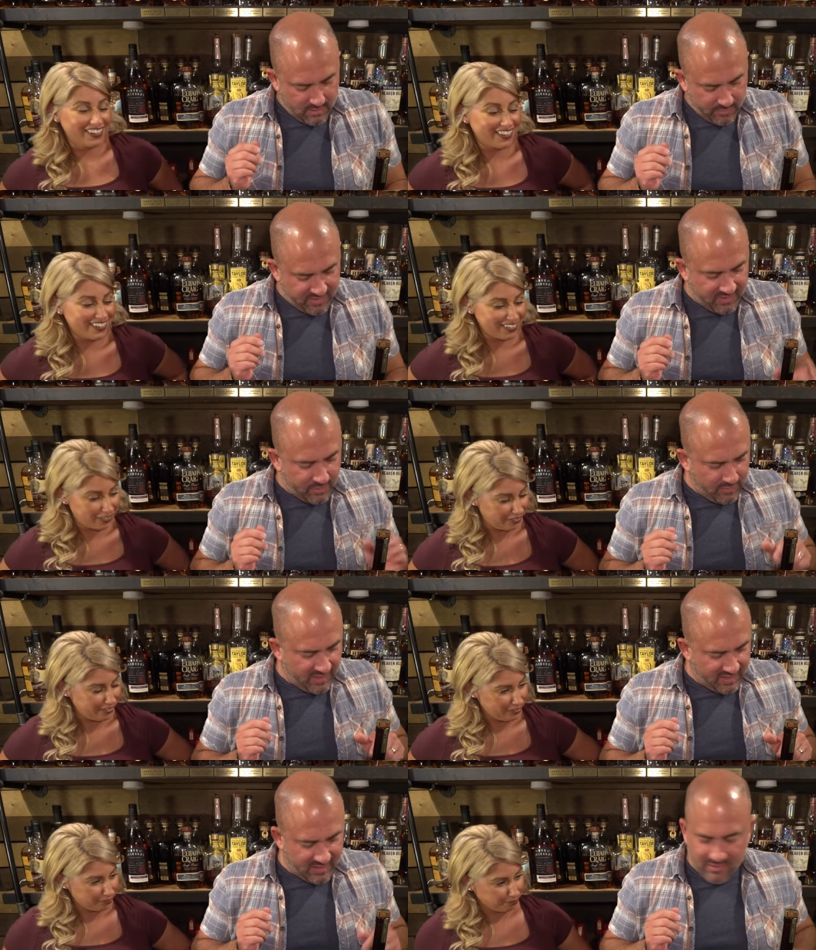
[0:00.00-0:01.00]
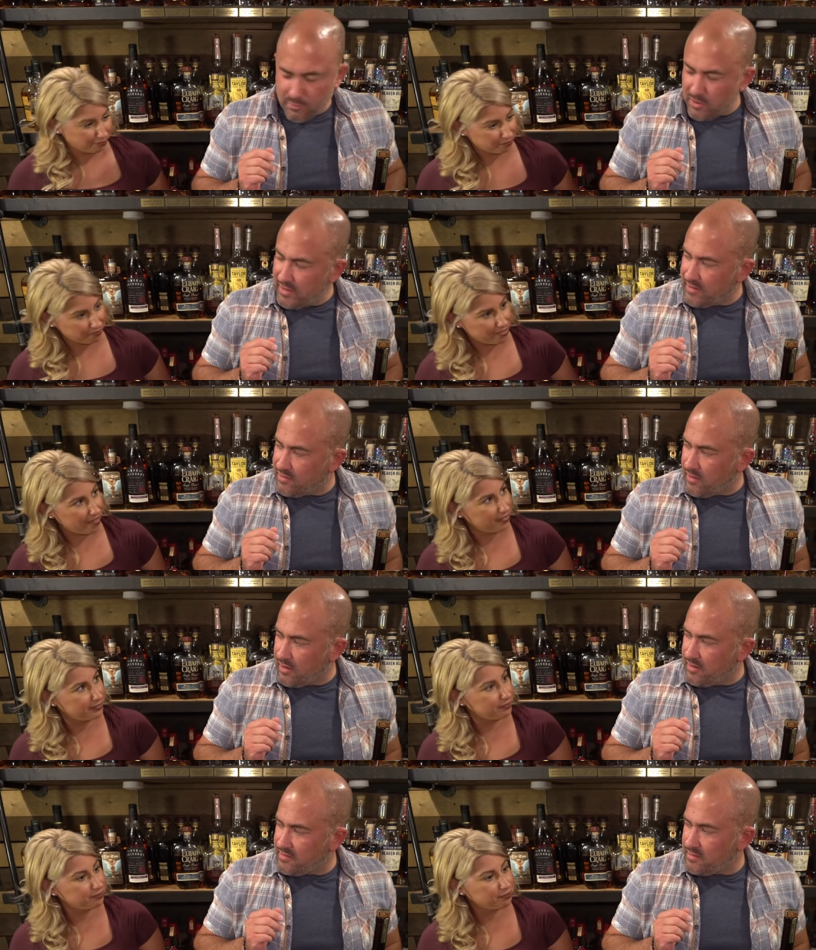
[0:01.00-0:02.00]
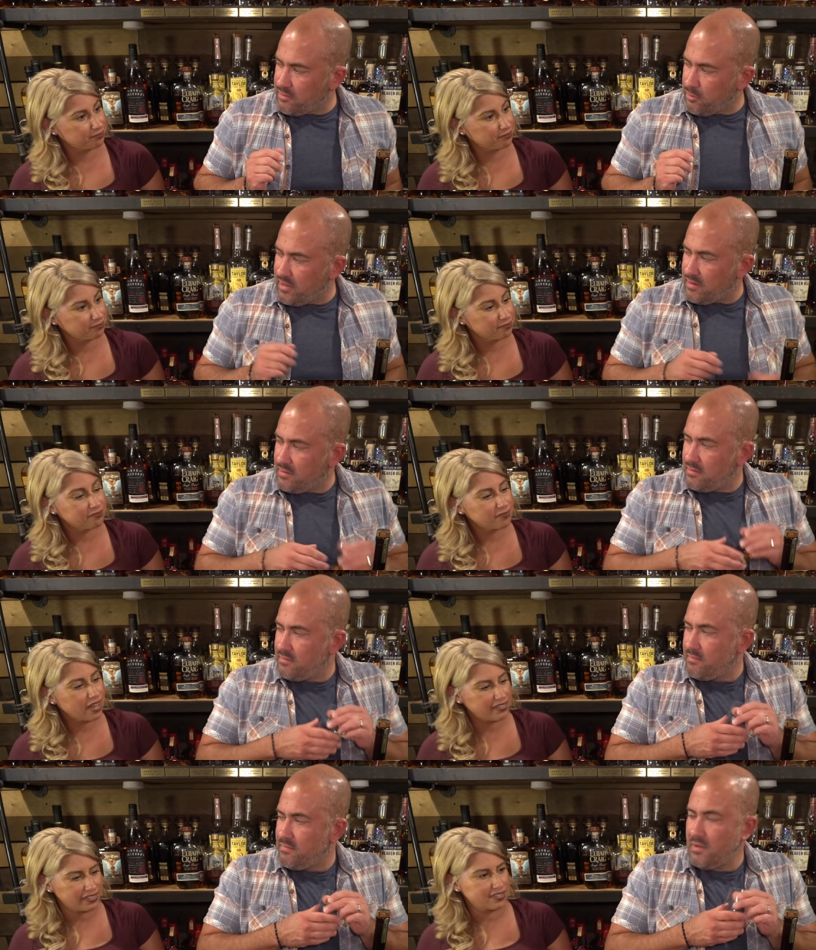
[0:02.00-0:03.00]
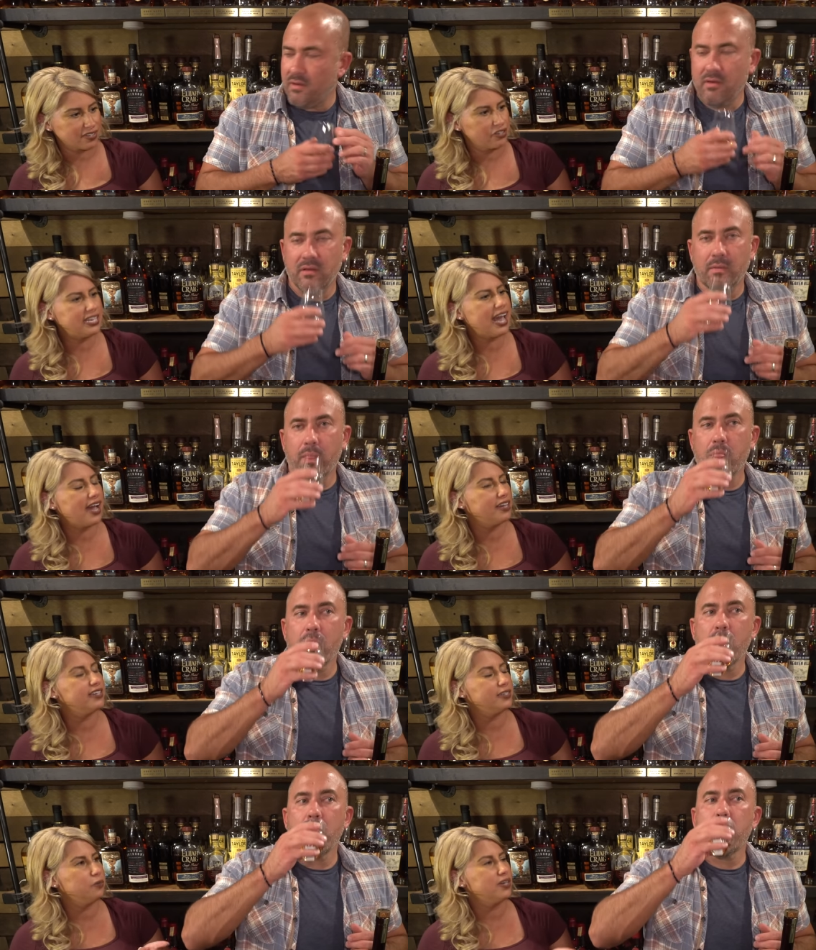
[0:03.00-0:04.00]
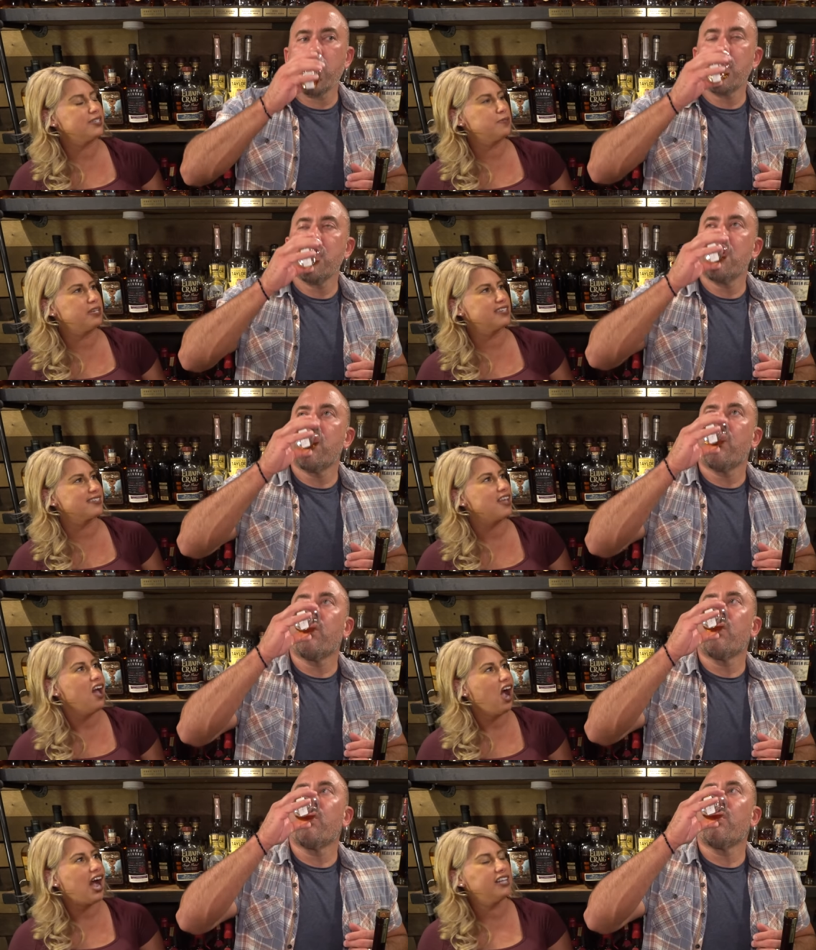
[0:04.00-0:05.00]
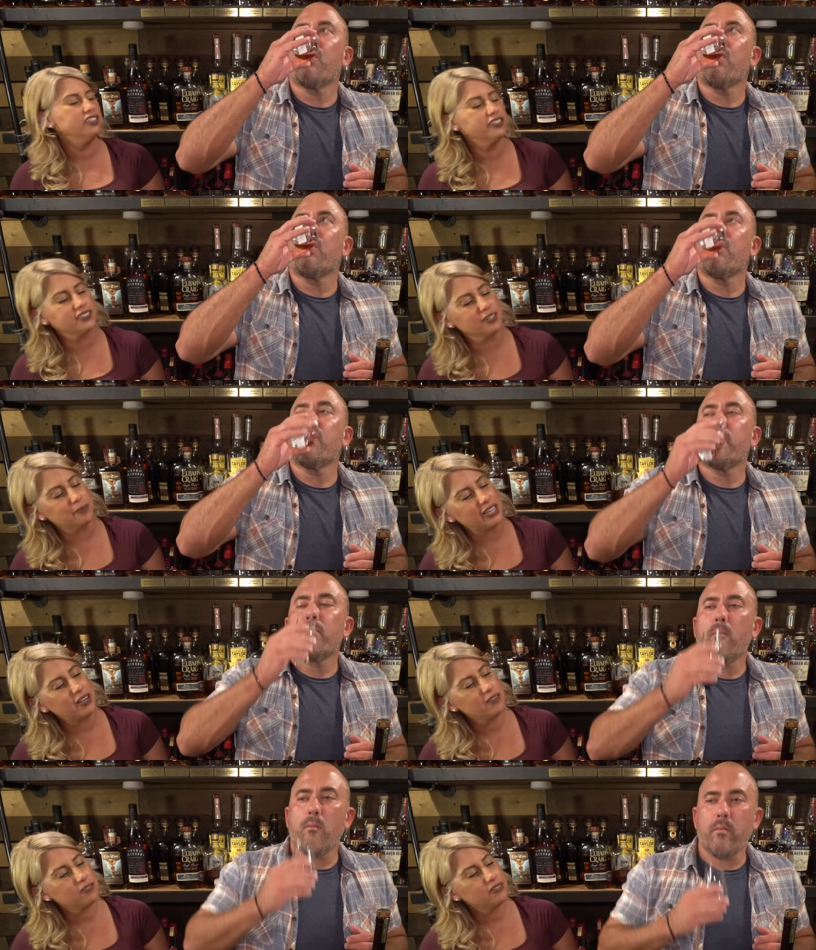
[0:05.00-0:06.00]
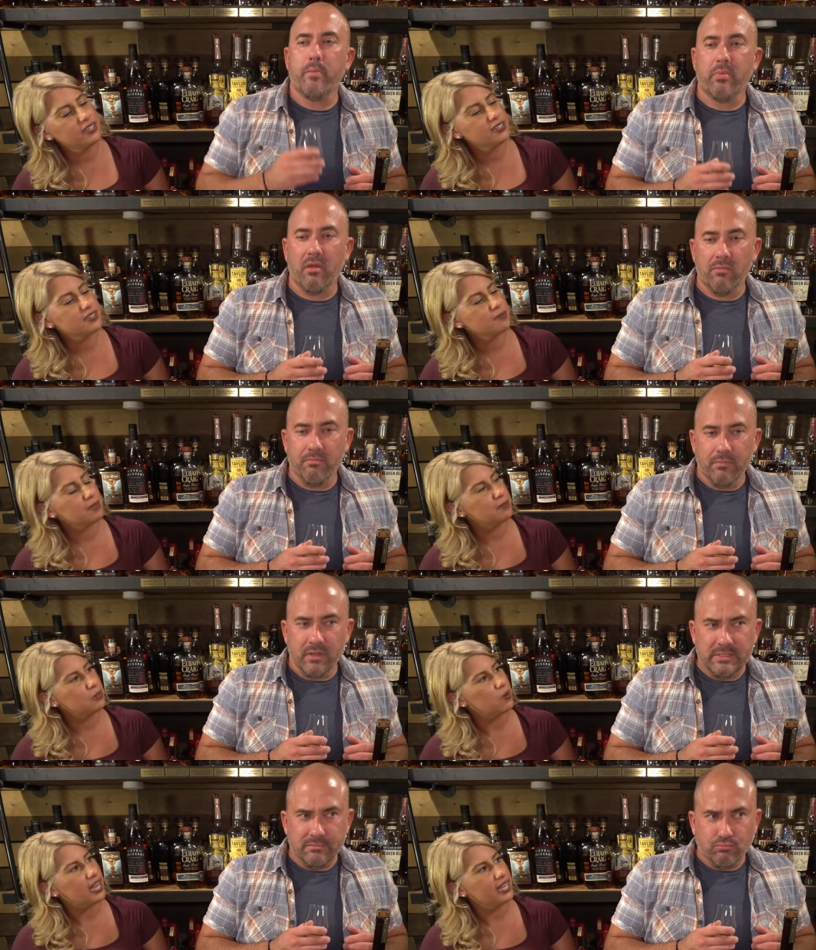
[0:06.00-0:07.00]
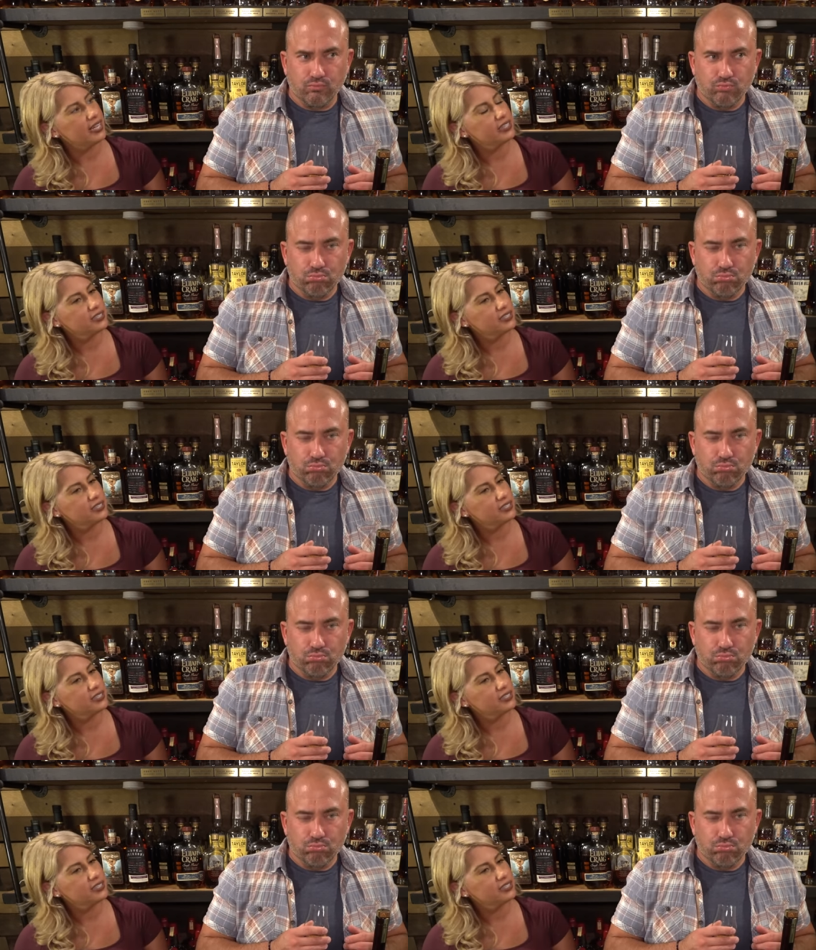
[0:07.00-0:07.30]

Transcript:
Speaker 1: Was this the one that I said smelled like sawdust a little bit?
Speaker 2: I think so. Yeah, it was because I looked and I'm like, oh, that's maybe why.